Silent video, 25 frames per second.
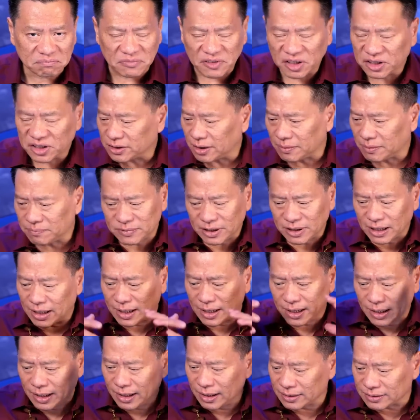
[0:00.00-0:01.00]
Some
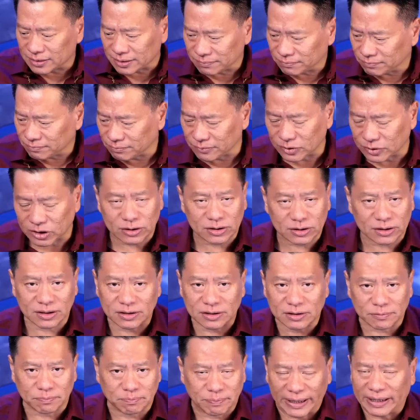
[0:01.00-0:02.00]
guy, some
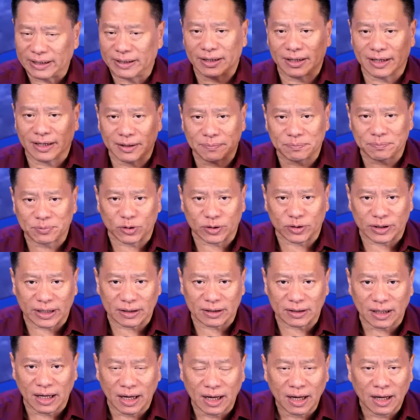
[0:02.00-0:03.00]
merchants made it up so
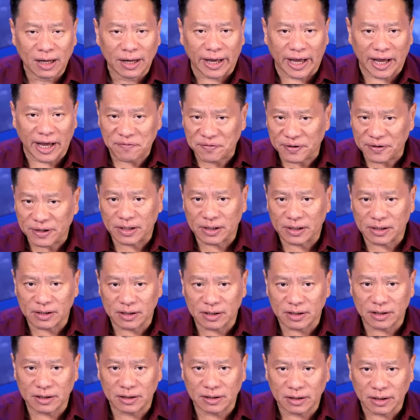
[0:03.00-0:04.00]
that every
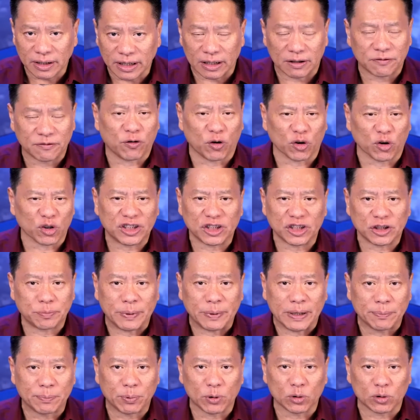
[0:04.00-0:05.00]
year it forces
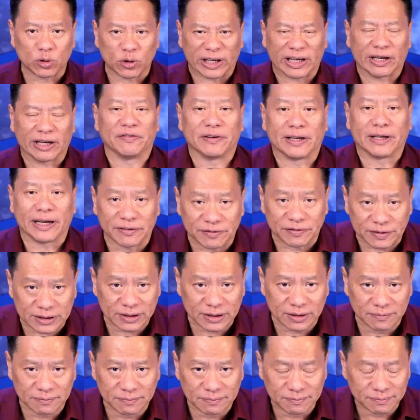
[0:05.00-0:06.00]
people to give
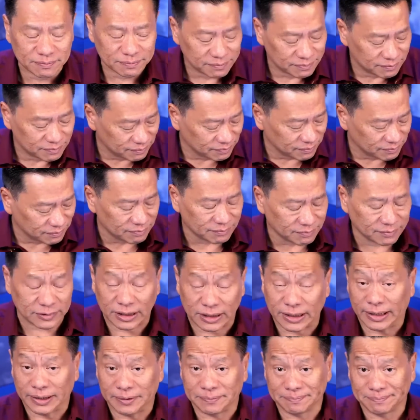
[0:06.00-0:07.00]
gifts.
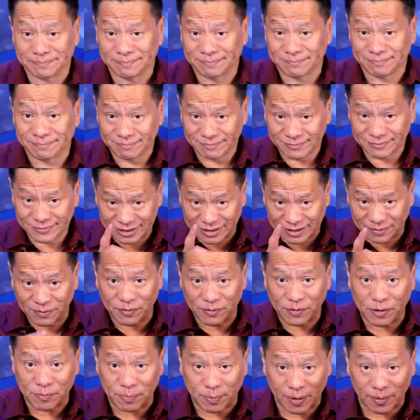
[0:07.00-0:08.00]
Right? Some
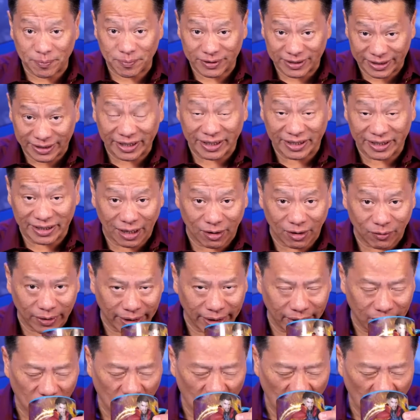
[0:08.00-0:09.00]
of you are probably thinking that way